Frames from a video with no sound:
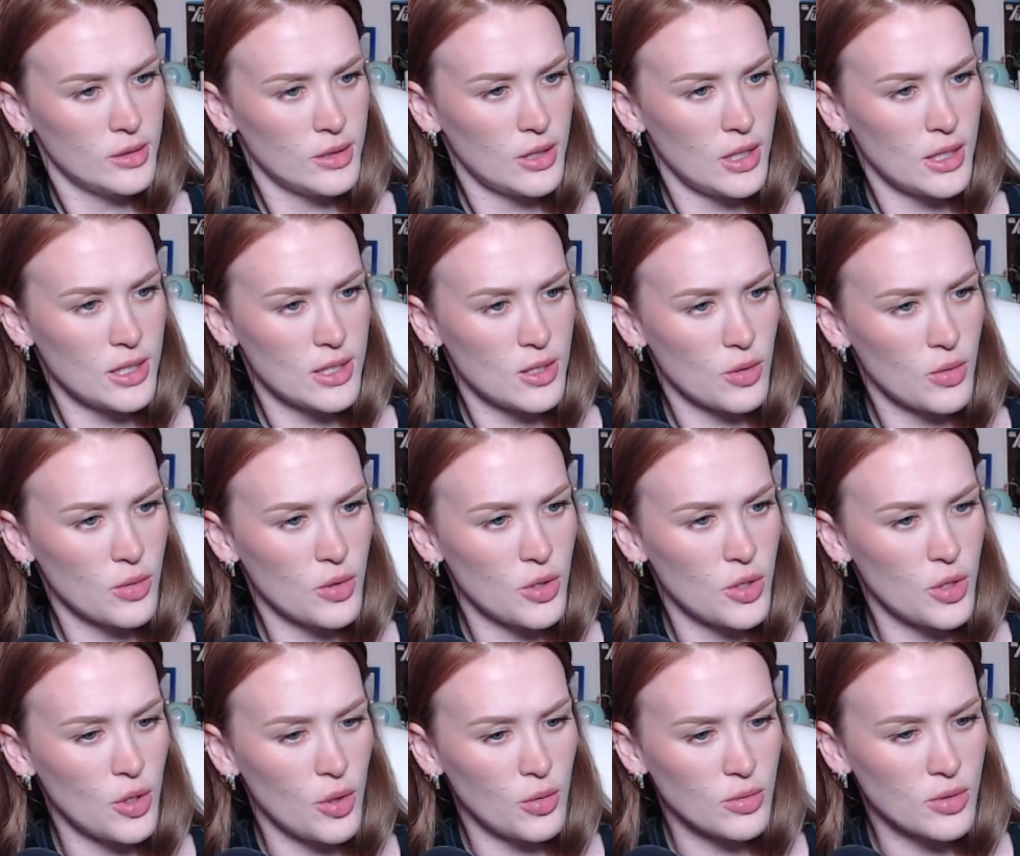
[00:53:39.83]
That's so
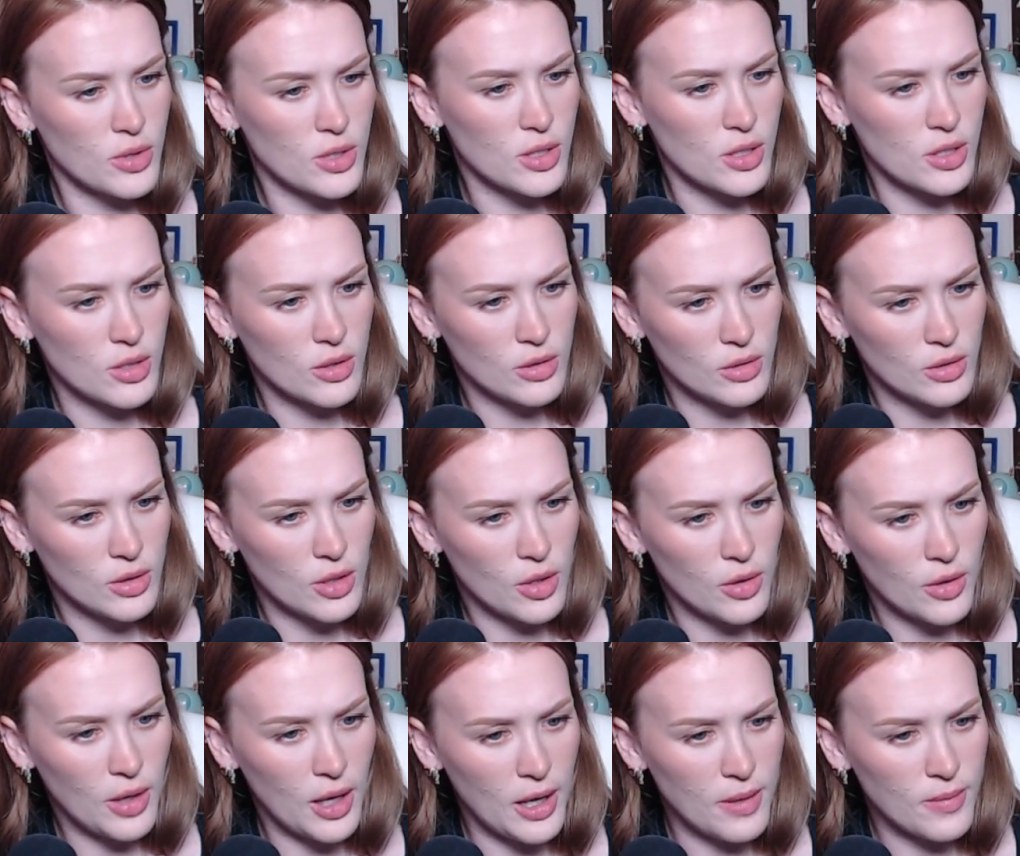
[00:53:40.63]
cute.
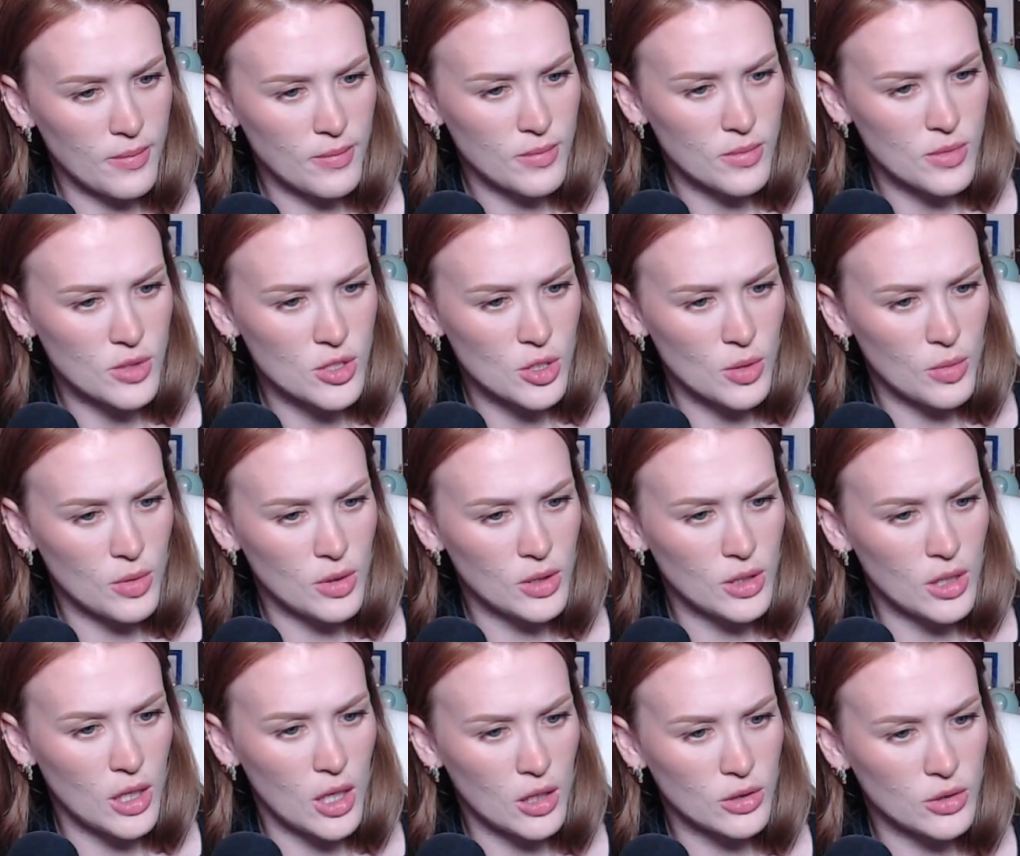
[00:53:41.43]
Okay, so we'll
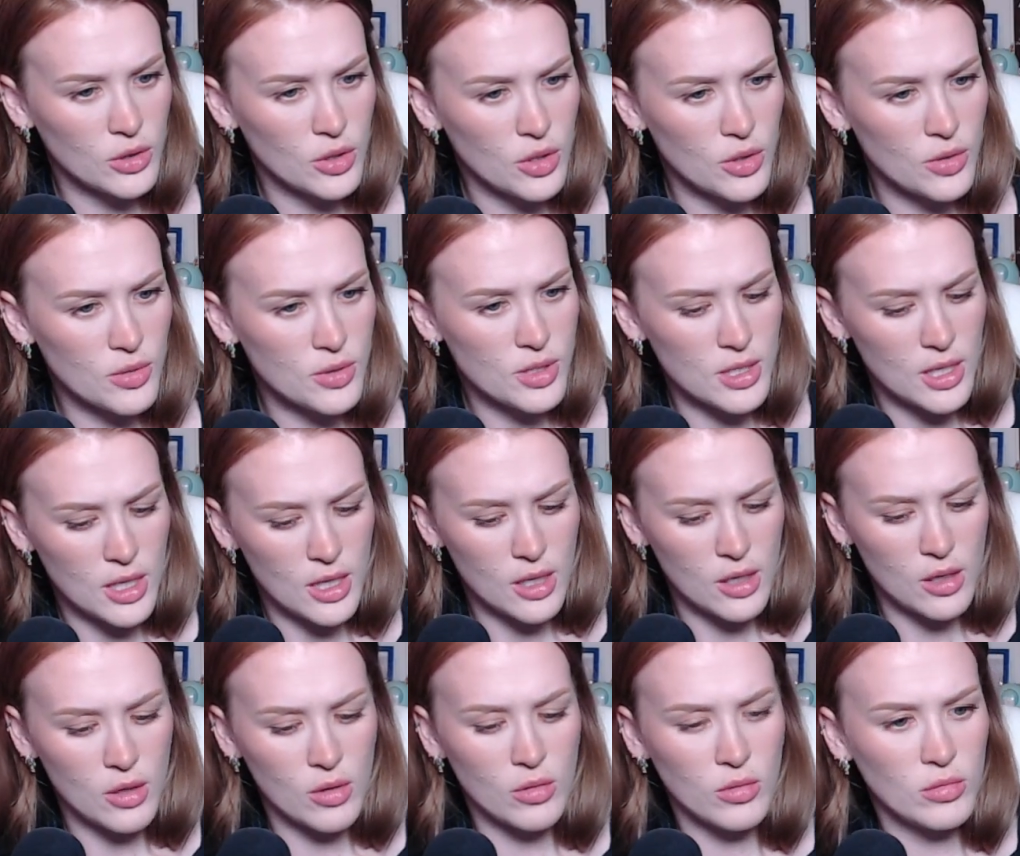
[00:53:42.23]
lock those
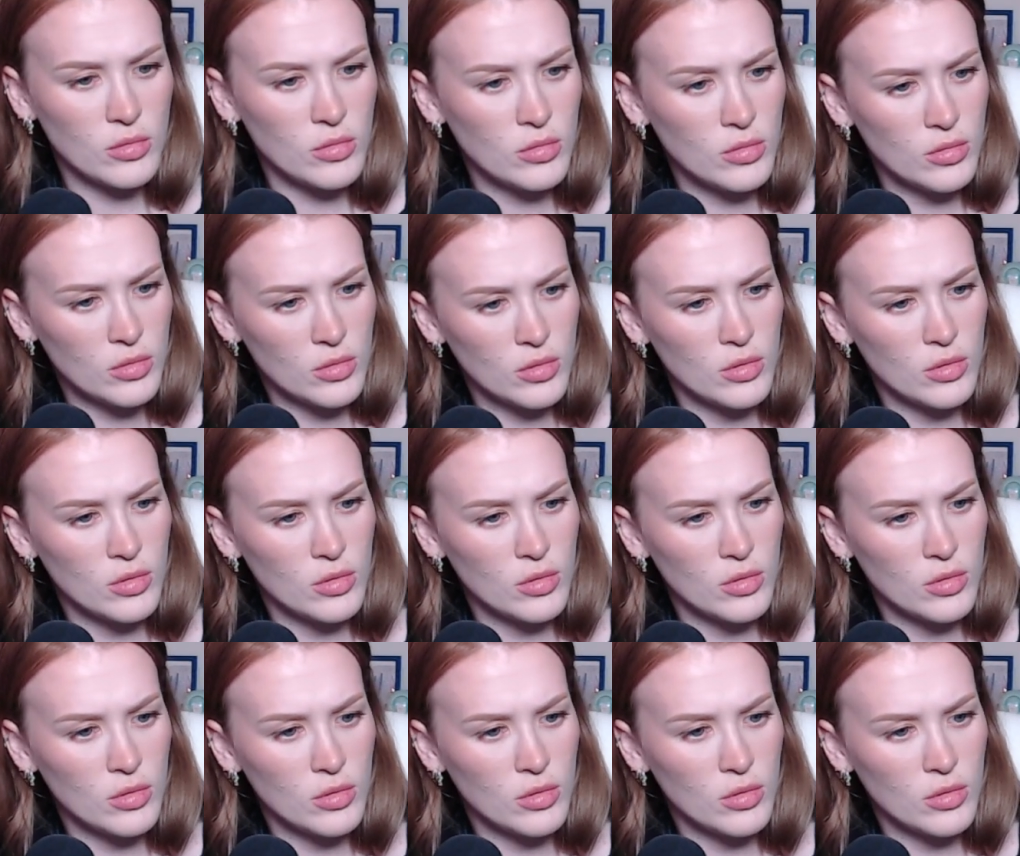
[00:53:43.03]
down.